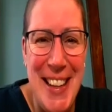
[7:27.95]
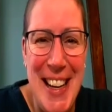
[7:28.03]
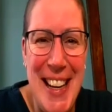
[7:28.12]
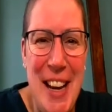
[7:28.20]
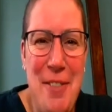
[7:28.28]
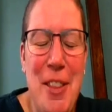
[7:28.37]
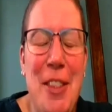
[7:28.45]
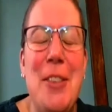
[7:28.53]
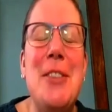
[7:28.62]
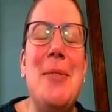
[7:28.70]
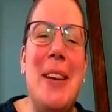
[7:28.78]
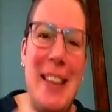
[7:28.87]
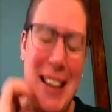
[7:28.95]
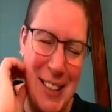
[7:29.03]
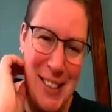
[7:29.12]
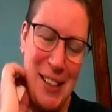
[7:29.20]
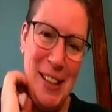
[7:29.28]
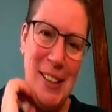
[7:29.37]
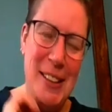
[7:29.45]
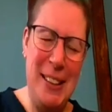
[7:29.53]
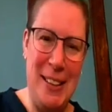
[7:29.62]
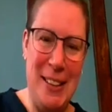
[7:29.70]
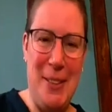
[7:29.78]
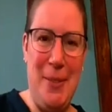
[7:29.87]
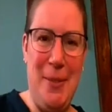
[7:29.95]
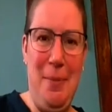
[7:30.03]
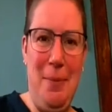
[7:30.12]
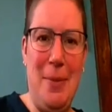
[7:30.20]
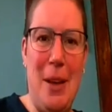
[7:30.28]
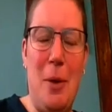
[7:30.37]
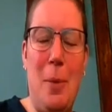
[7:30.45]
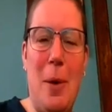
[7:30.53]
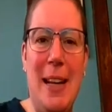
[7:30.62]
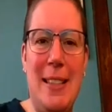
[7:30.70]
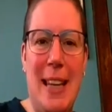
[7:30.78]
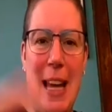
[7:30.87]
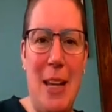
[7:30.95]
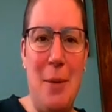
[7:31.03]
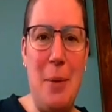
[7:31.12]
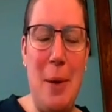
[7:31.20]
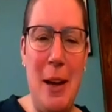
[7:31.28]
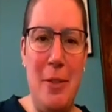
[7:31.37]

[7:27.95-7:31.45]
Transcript: I hadn't even thought about that as a way to get you away